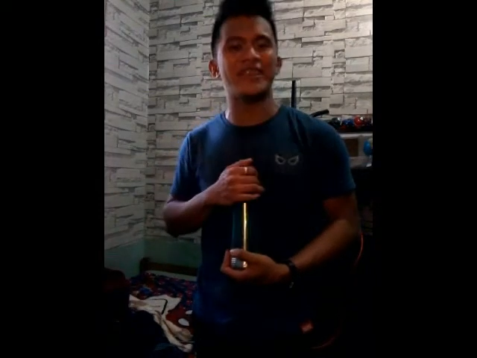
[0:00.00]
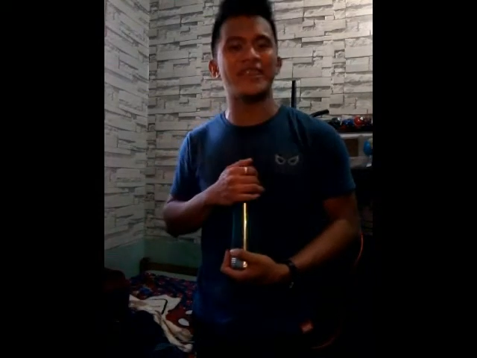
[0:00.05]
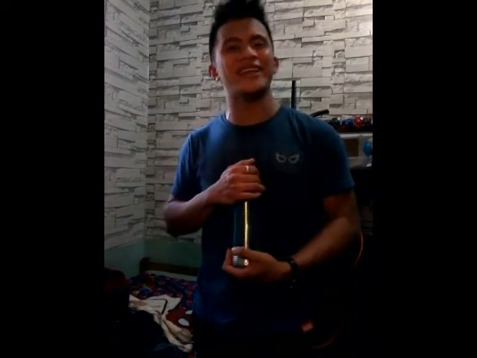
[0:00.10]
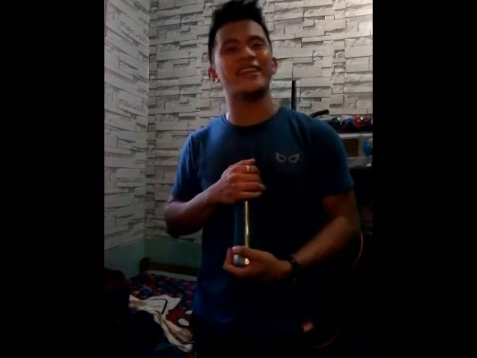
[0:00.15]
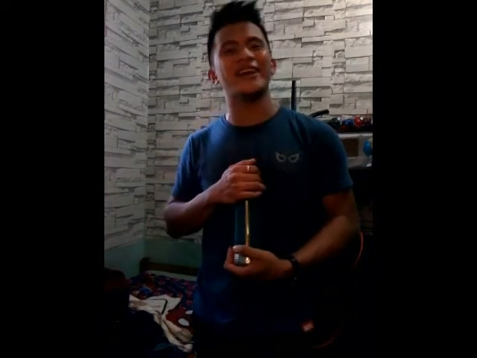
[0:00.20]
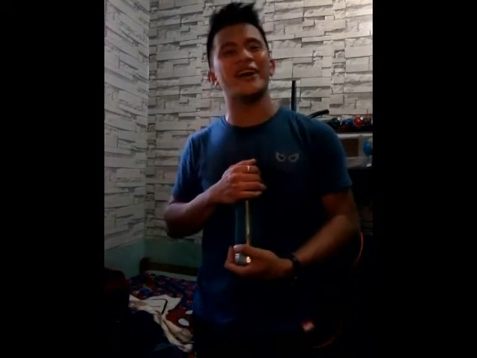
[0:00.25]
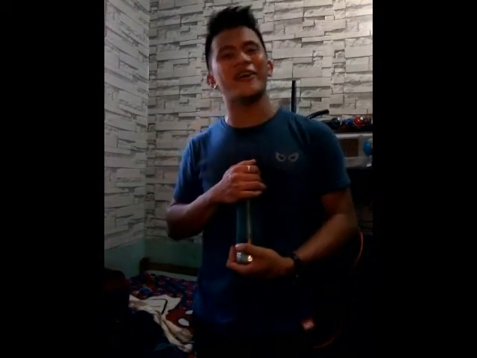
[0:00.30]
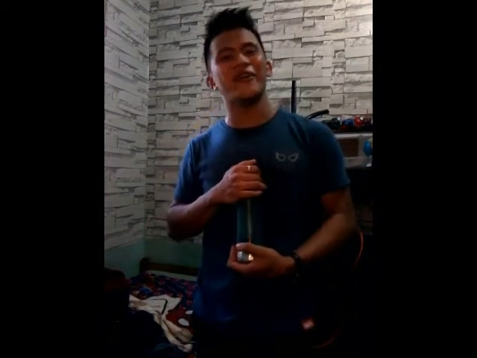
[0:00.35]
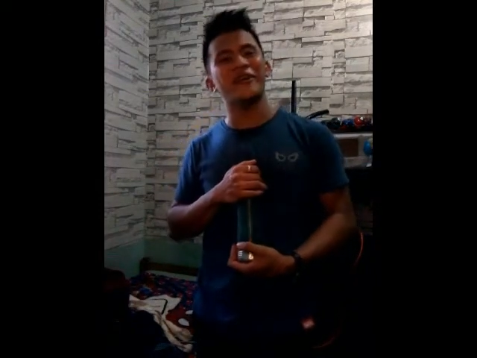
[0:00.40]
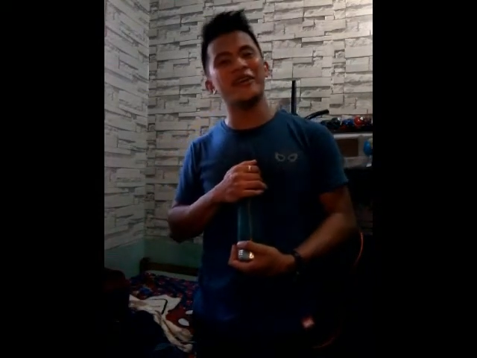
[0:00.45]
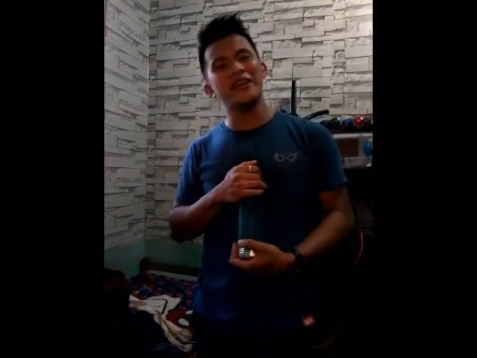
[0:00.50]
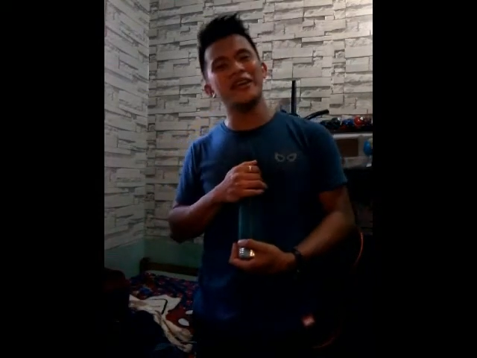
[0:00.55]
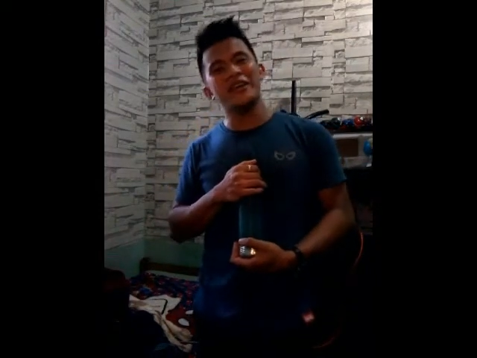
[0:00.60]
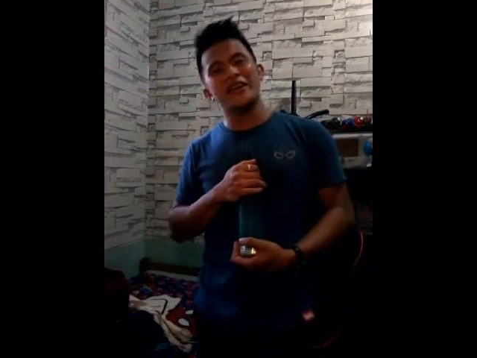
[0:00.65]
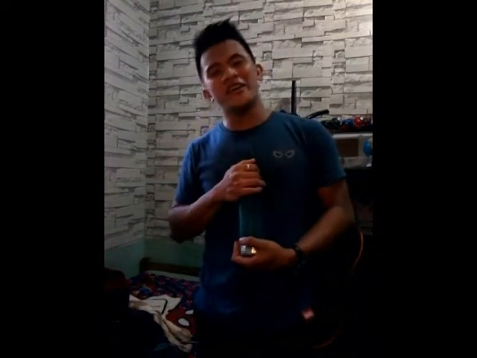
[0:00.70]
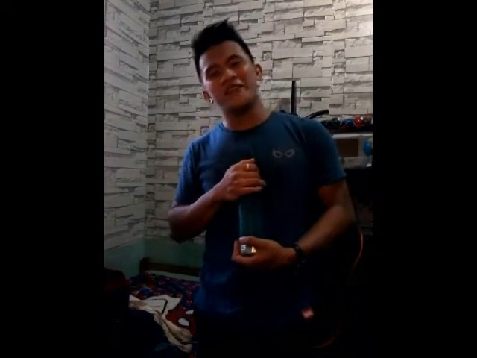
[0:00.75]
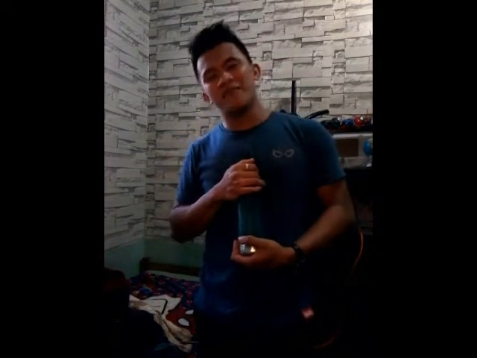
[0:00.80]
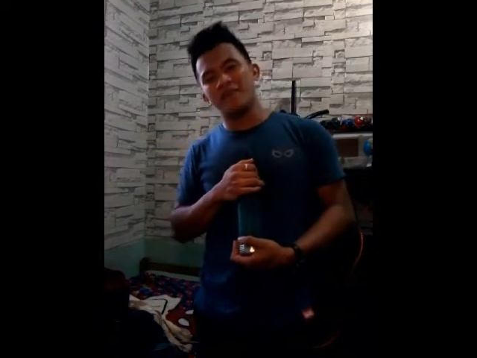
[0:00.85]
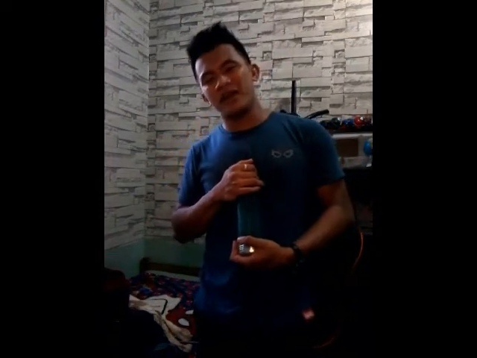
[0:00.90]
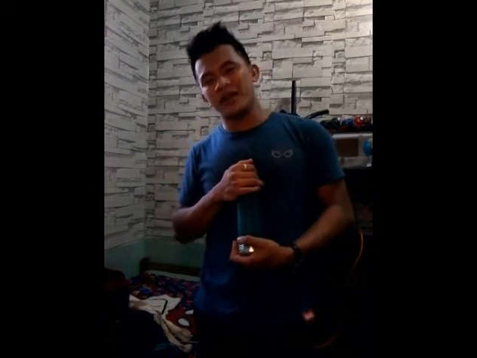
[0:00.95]
Mindanao,
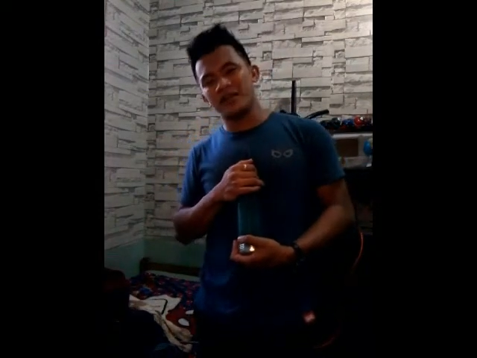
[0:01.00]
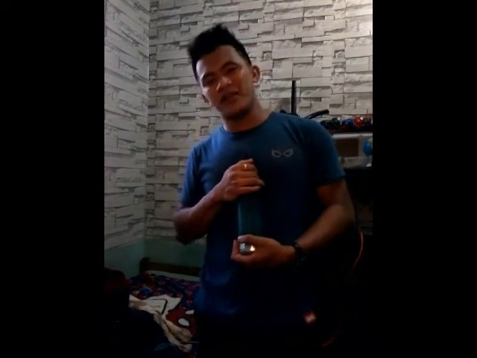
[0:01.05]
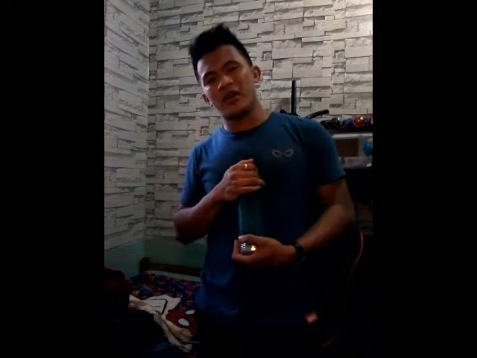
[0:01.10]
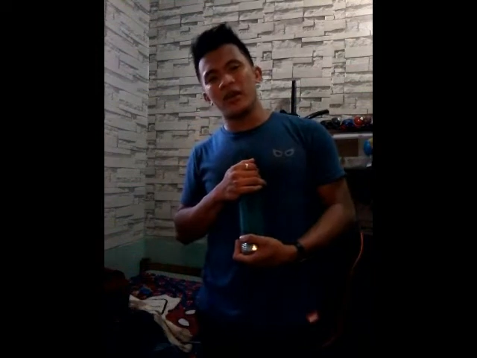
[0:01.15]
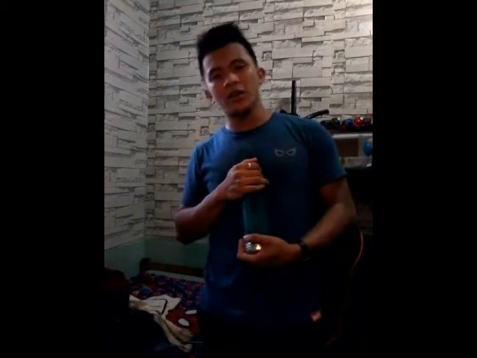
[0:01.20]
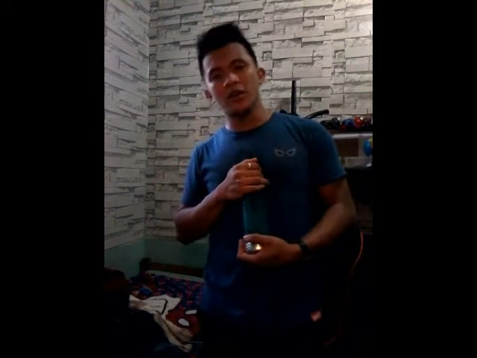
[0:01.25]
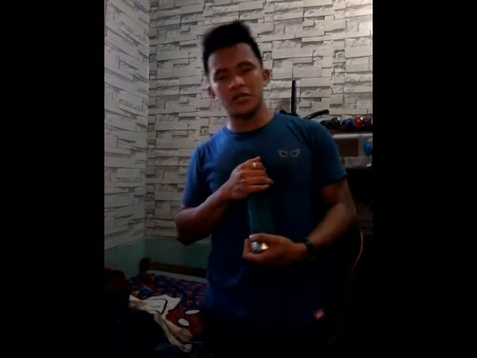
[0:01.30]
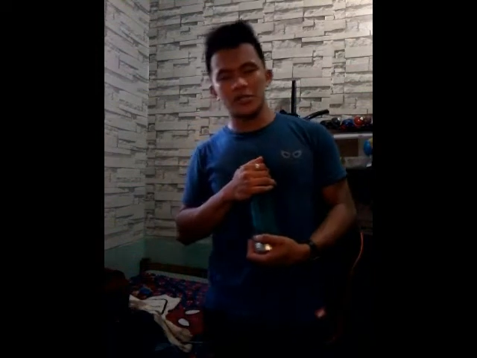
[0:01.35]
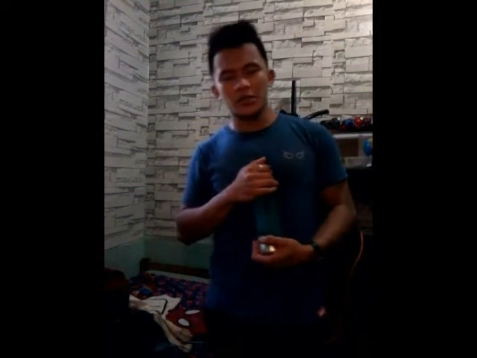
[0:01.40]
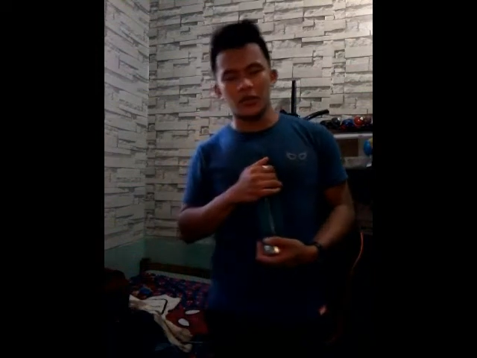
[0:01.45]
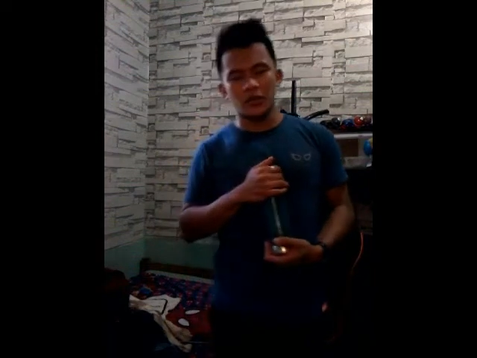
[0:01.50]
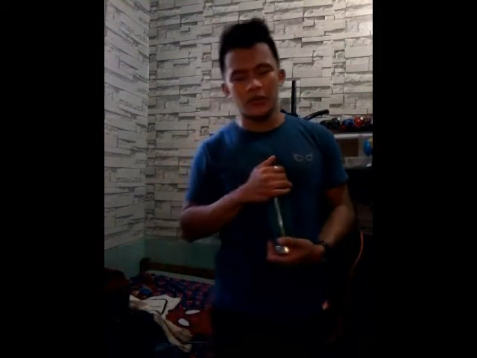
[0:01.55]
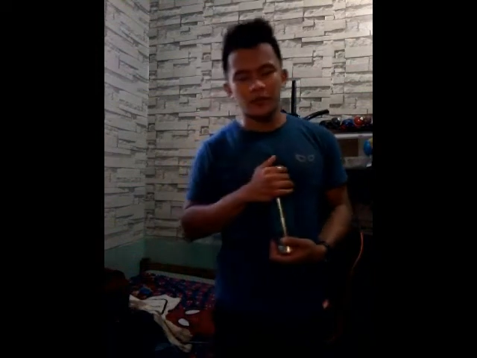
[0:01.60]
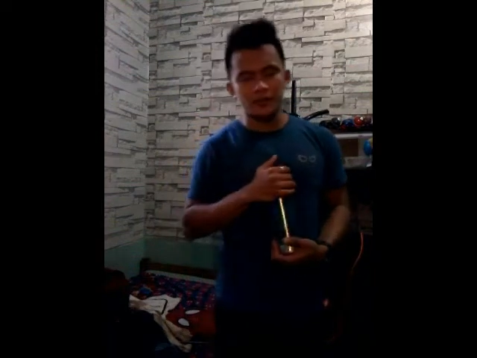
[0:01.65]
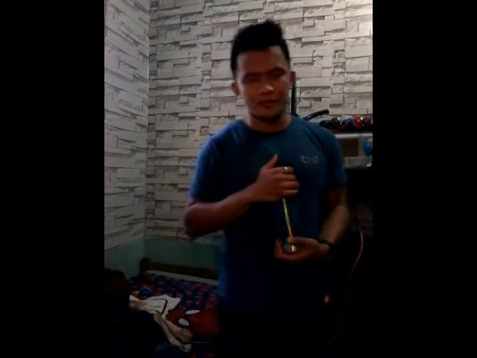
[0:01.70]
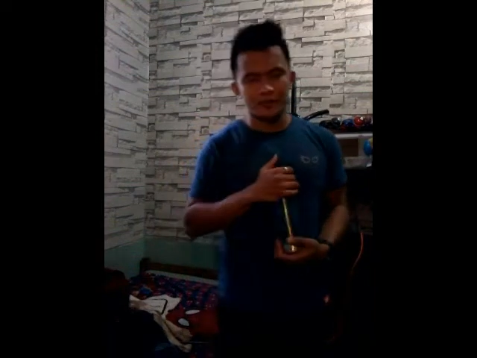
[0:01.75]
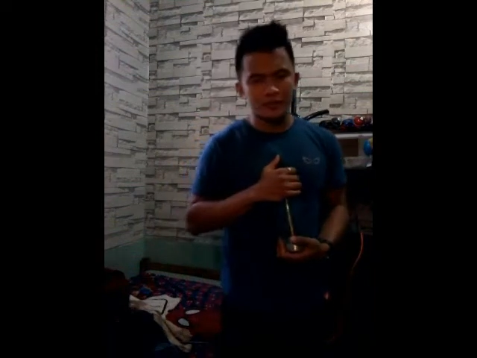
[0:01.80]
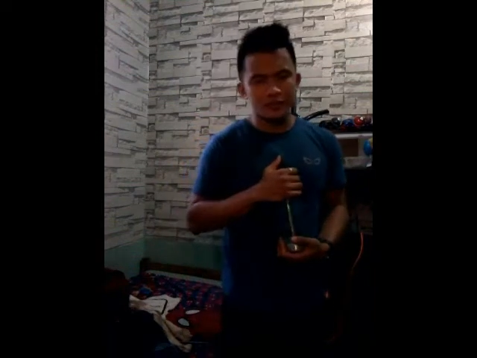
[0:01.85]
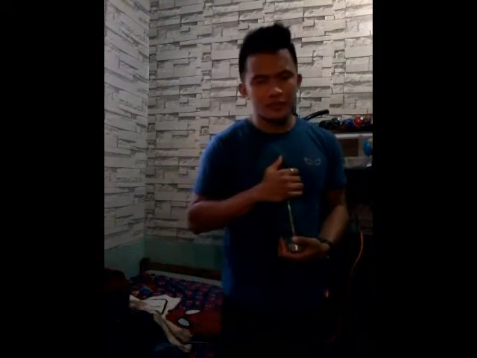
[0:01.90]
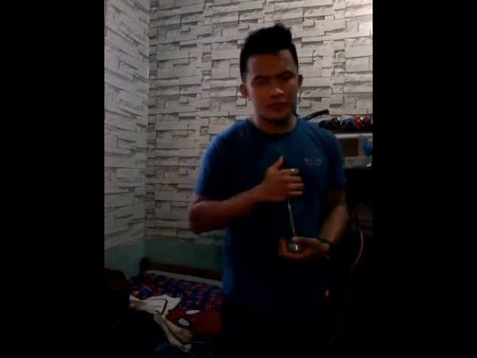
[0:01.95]
but also